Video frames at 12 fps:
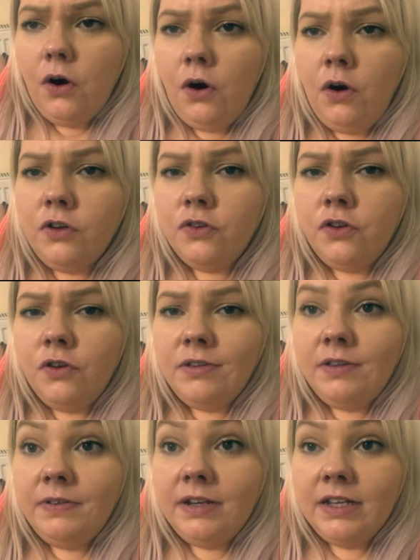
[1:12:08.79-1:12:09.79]
or the
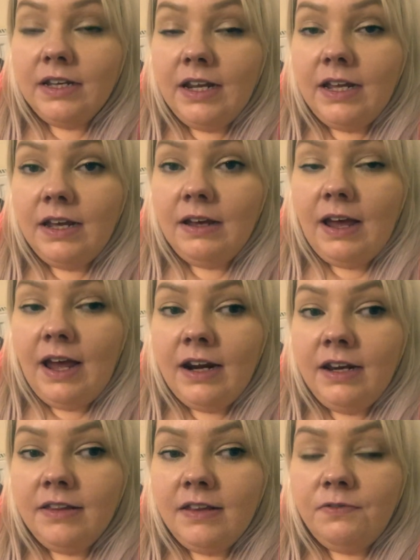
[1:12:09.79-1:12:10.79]
Tuesday if I didn't get it
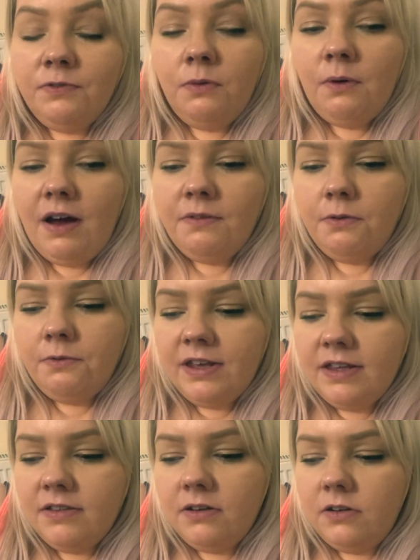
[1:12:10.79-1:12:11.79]
edited for whatever
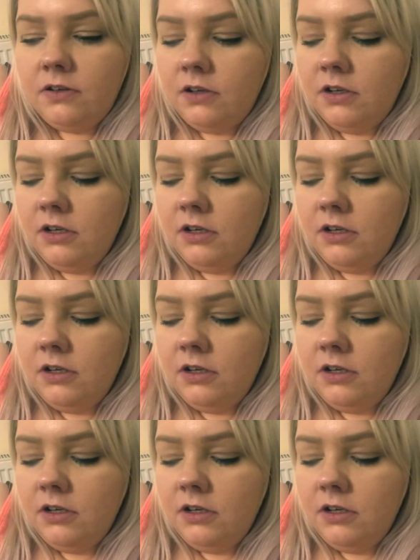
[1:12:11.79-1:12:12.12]
reason.